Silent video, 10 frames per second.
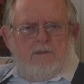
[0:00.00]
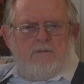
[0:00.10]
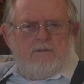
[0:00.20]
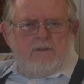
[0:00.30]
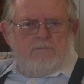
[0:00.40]

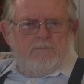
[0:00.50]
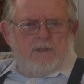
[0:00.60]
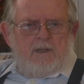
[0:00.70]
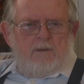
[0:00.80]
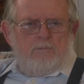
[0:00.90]
it
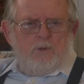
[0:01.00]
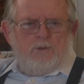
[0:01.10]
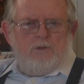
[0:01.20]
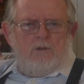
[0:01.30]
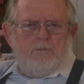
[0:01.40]
became
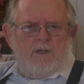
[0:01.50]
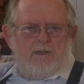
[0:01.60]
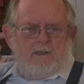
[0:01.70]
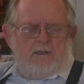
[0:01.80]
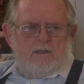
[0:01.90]
Bruce
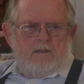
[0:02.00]
Almighty.